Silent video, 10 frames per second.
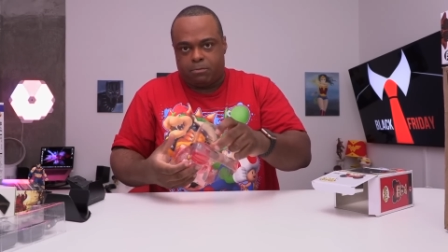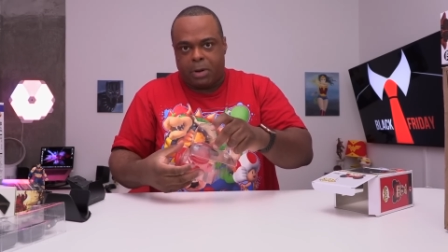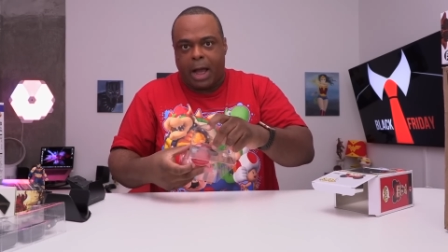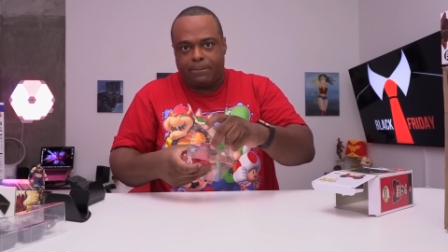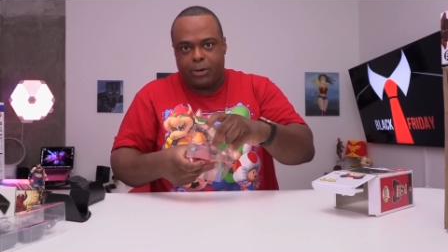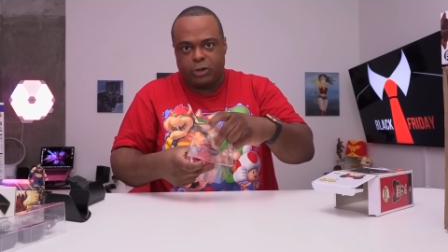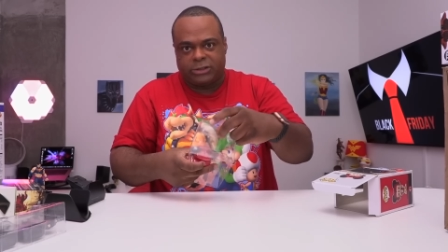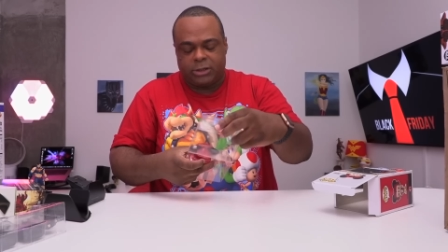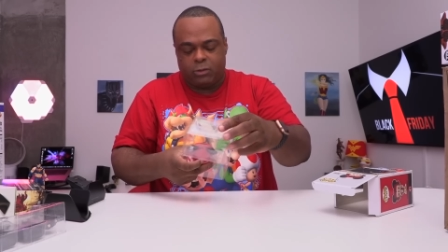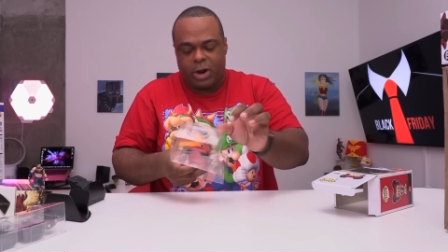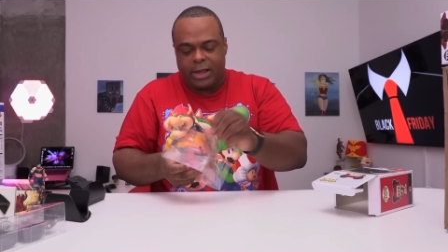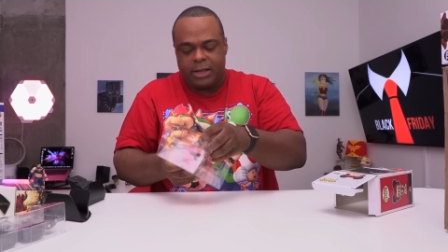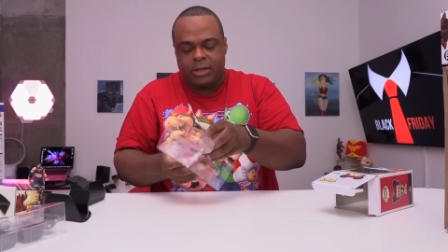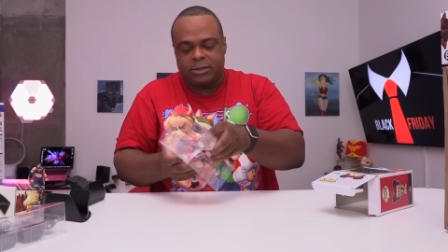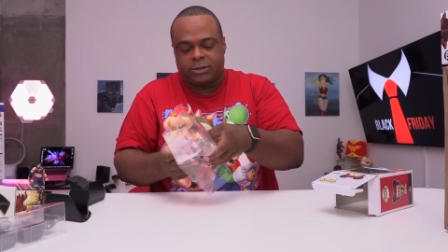pop person way
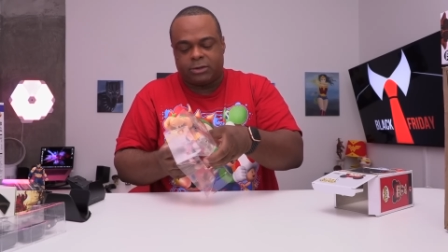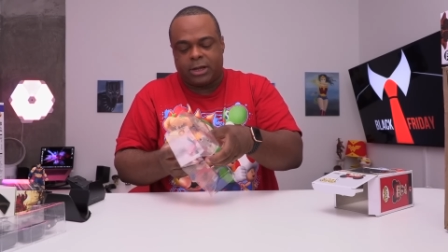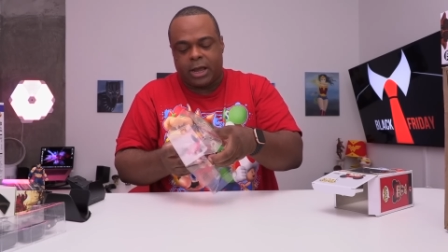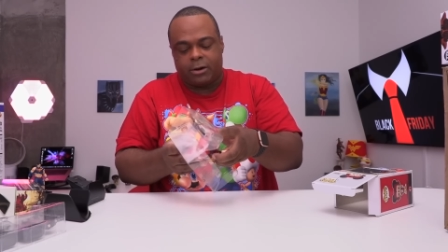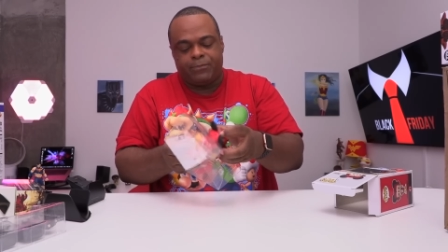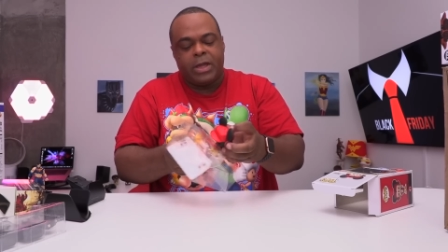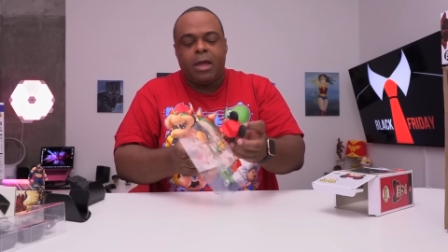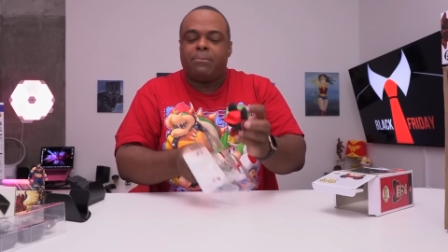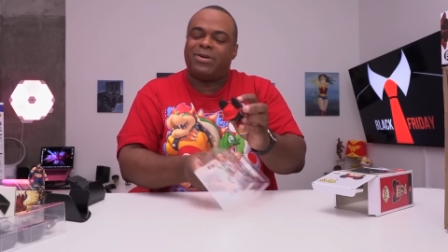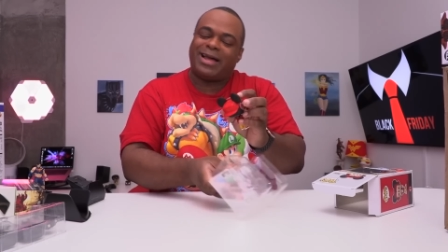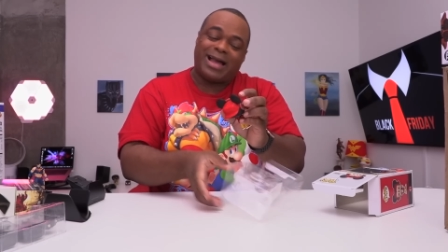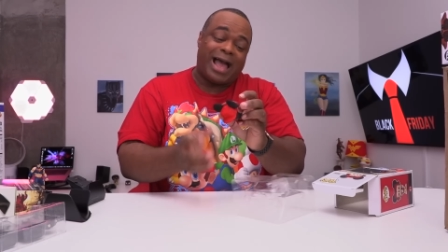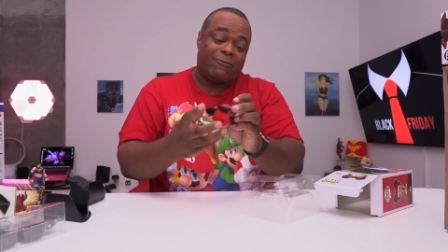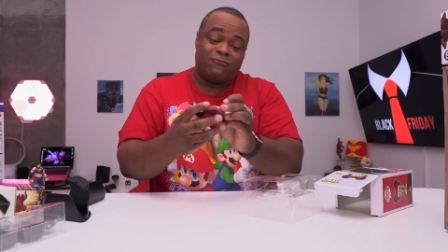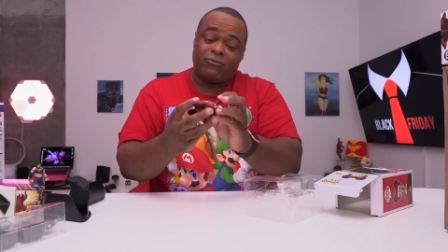so that i don't but
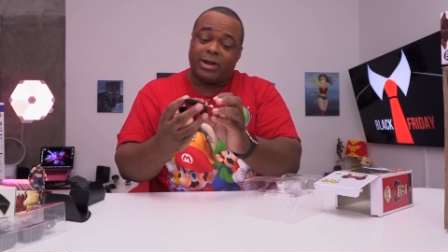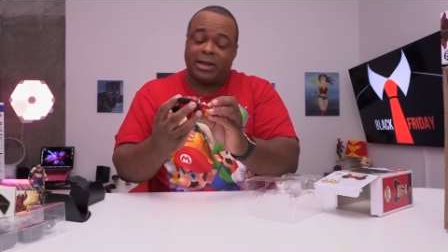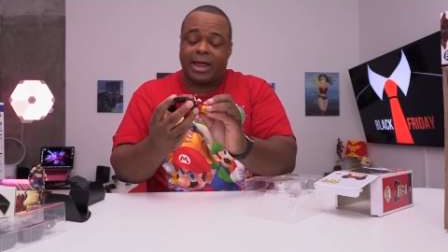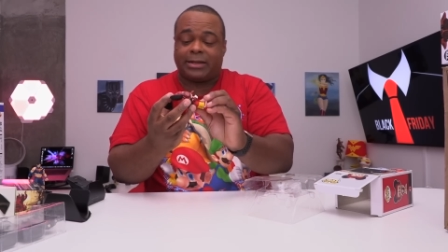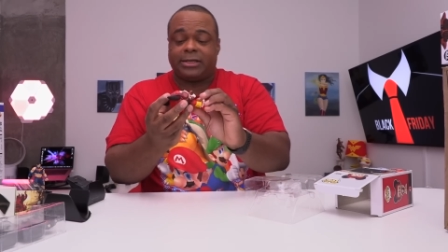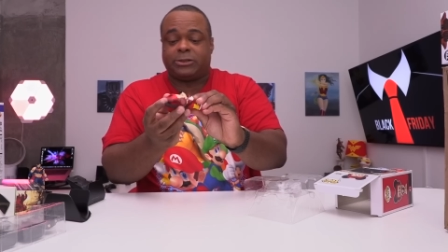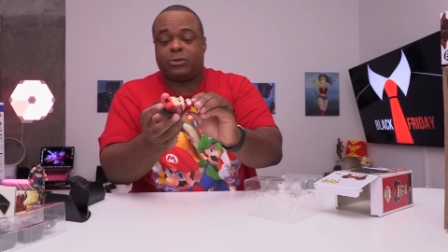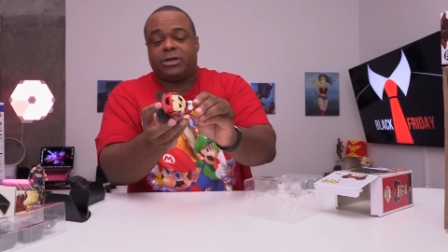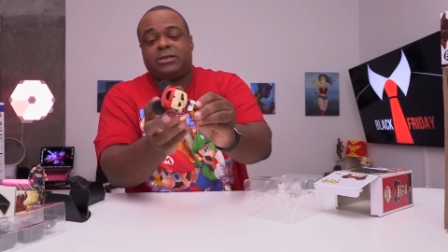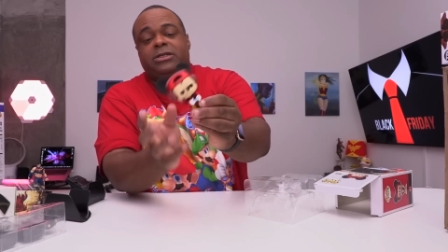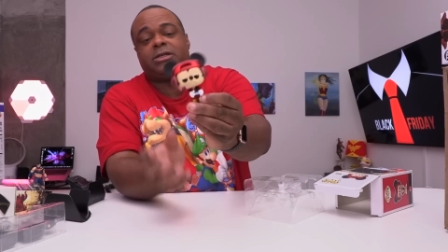i really like this one this